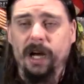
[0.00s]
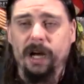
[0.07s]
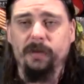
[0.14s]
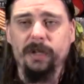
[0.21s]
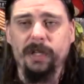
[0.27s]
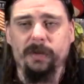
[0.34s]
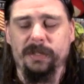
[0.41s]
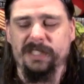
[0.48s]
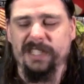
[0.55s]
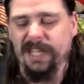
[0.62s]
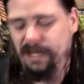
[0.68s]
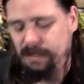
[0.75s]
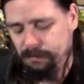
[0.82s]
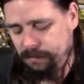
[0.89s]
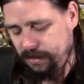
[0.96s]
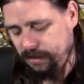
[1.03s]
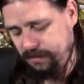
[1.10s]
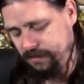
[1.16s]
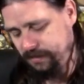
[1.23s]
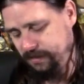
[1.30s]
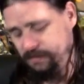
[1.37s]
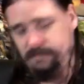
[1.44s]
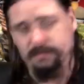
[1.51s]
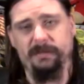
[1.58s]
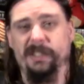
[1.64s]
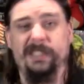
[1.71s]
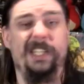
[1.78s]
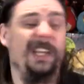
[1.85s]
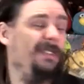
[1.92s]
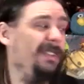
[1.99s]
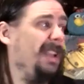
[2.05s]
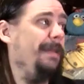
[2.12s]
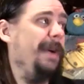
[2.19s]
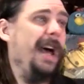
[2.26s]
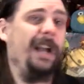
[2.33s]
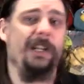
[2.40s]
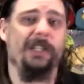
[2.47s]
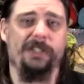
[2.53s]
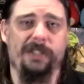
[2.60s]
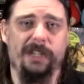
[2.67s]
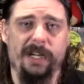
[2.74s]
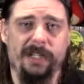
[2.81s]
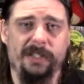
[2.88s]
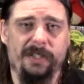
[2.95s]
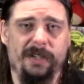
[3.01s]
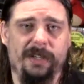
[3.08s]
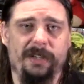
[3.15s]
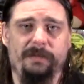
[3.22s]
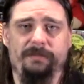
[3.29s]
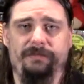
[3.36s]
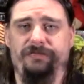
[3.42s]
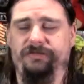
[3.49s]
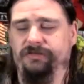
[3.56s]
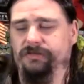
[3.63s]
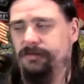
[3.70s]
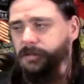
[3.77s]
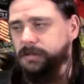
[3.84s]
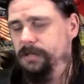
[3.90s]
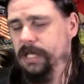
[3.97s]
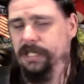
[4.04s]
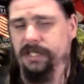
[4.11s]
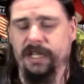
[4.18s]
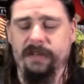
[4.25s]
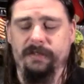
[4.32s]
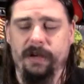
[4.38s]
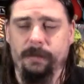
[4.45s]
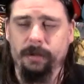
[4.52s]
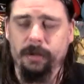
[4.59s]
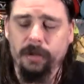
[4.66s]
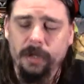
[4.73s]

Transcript: I really wanted to get them, but it didn't even come out in Australia, so I, I just gave up.